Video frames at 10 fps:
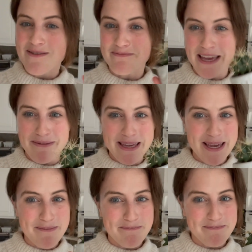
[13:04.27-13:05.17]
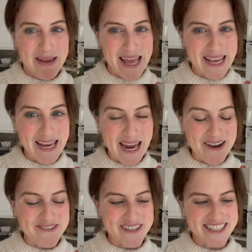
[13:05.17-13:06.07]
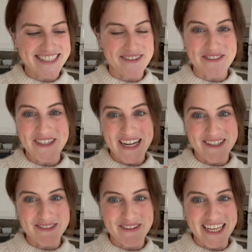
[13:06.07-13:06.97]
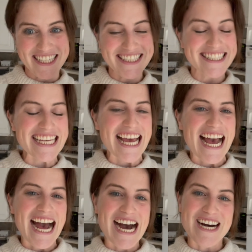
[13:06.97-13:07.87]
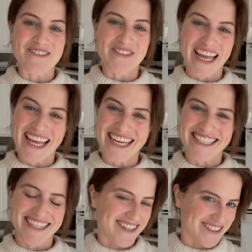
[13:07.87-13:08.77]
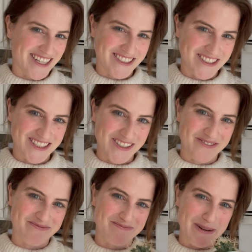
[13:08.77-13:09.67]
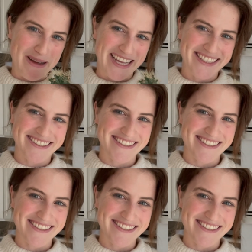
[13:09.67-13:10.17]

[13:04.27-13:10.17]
Maybe hanging out with some of your houseplants. Um, and I'll talk to you soon. Bye-bye.